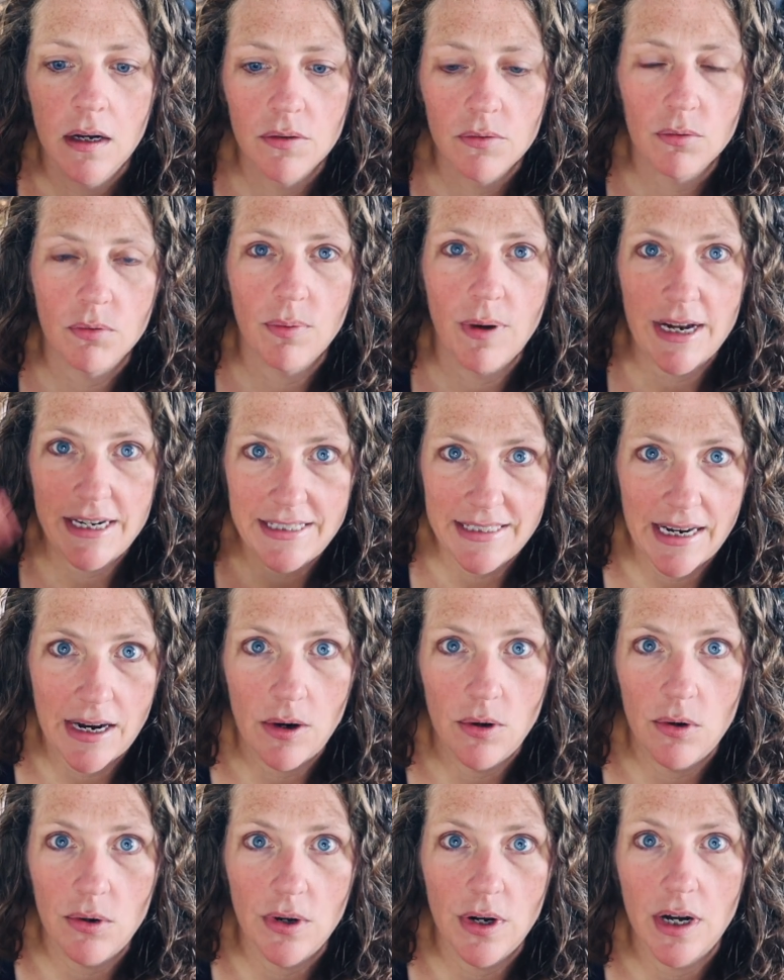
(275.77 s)
writes
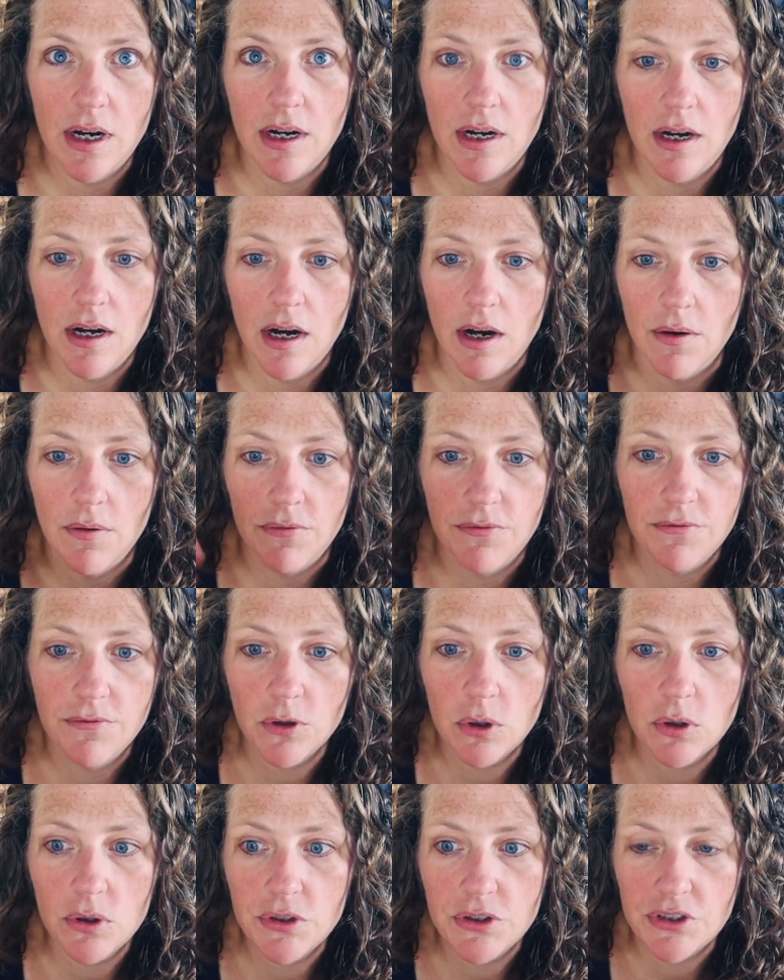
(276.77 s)
out a
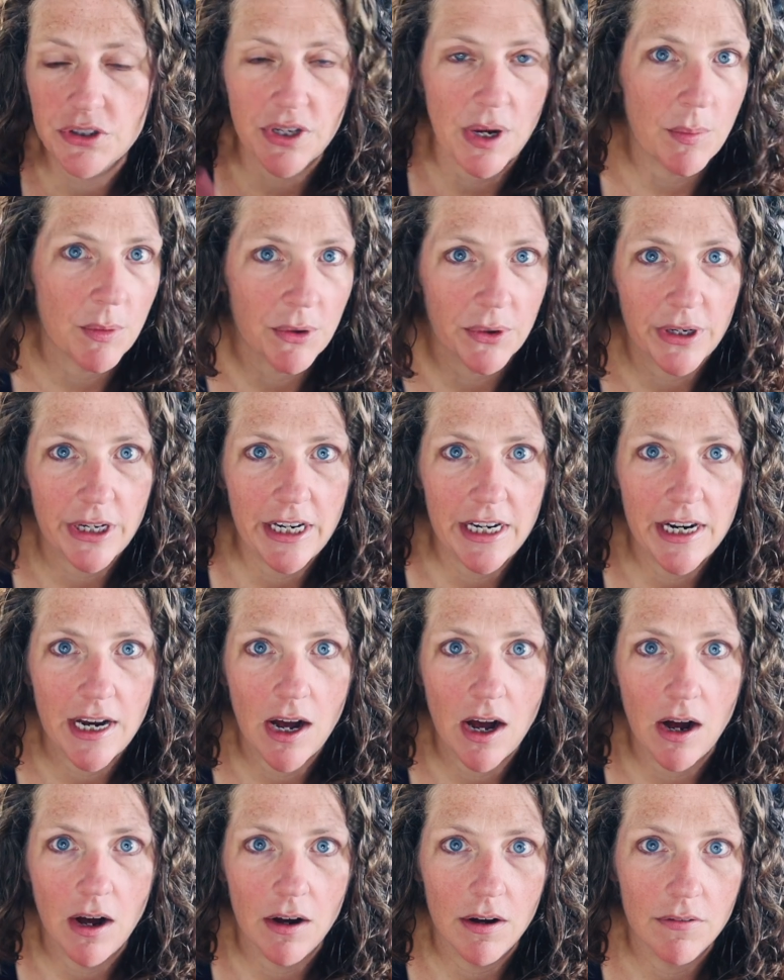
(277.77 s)
full summary
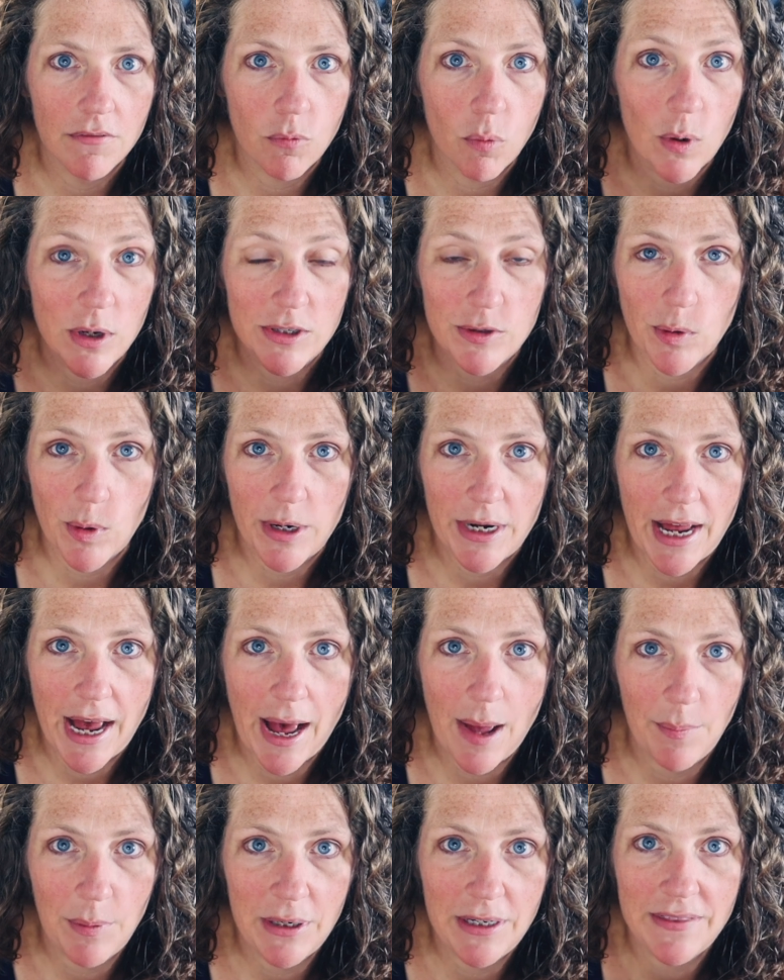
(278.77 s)
of what's going to
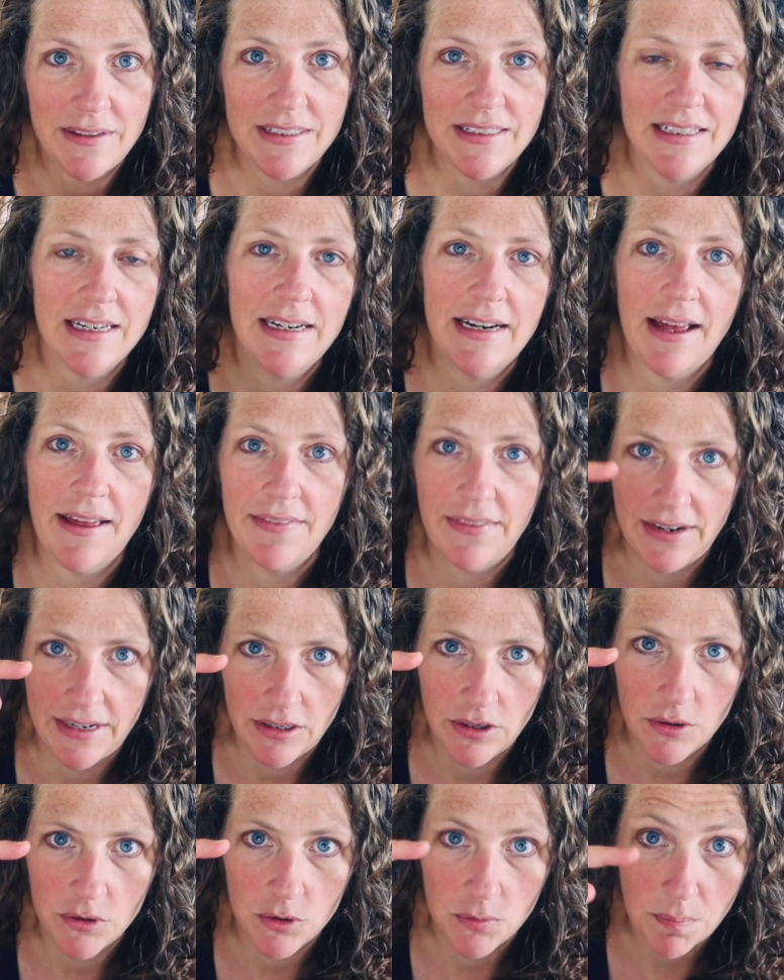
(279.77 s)
happen in the scene and
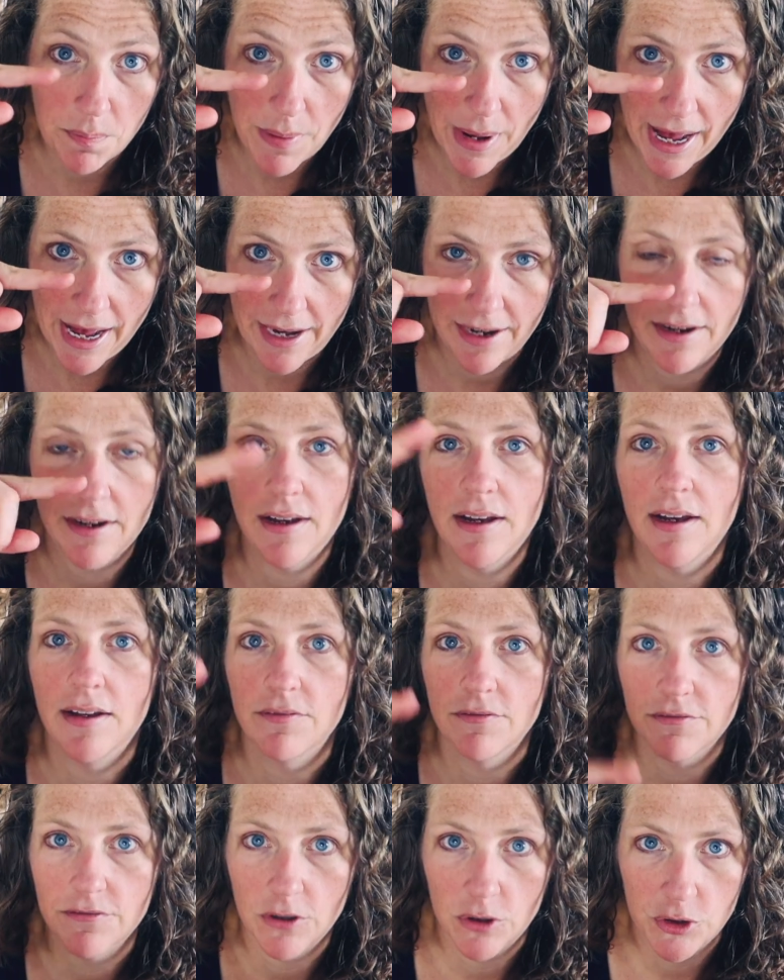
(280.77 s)
then goes back
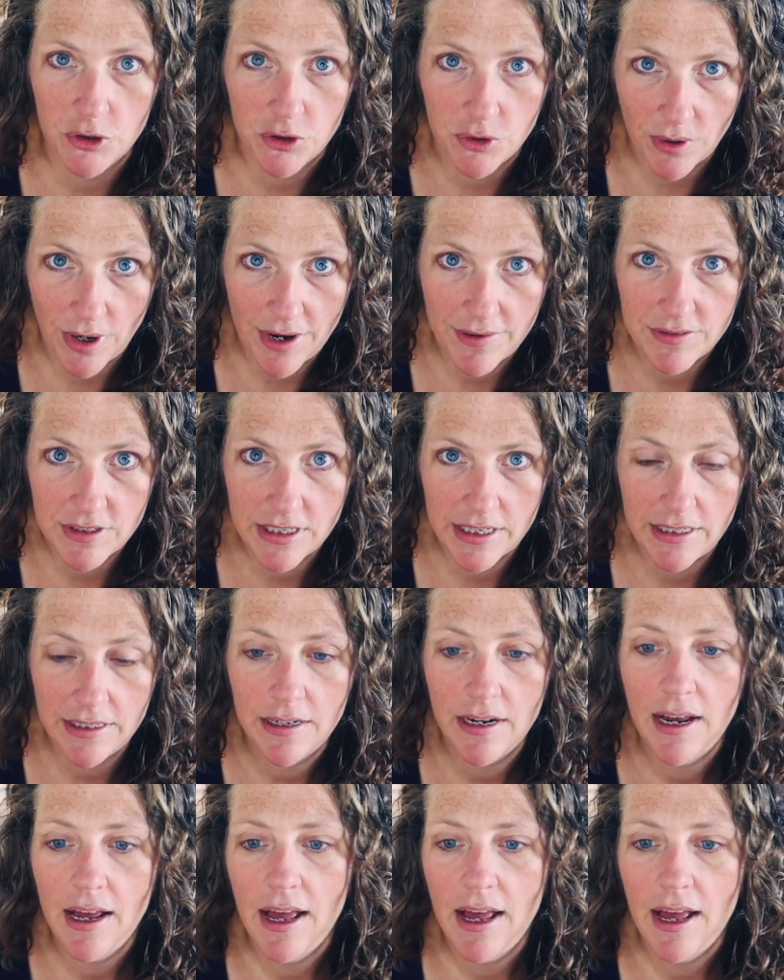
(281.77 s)
and first drafts it.